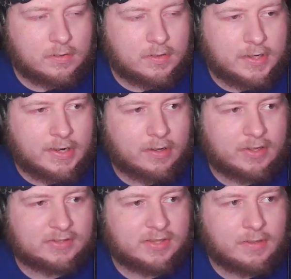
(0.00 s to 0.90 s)

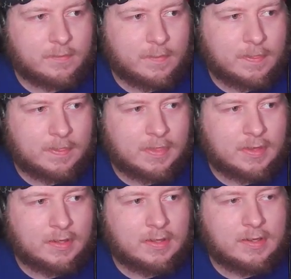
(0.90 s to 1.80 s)
Interesting.
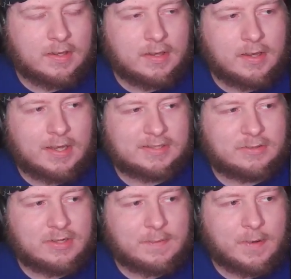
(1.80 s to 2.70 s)
I
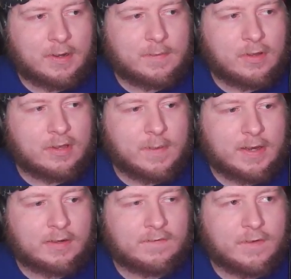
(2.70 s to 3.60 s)
still need parabolic
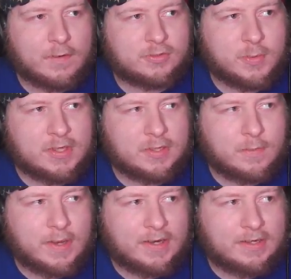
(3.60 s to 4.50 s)
microphones, so we can go
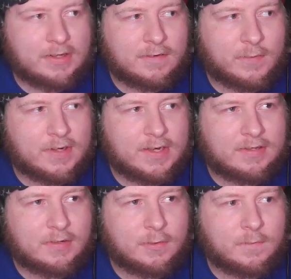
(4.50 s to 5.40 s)
back in there if we need
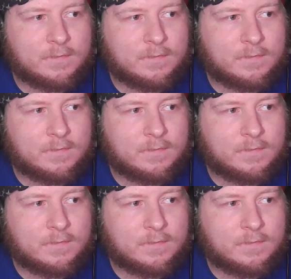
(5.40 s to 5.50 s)
to.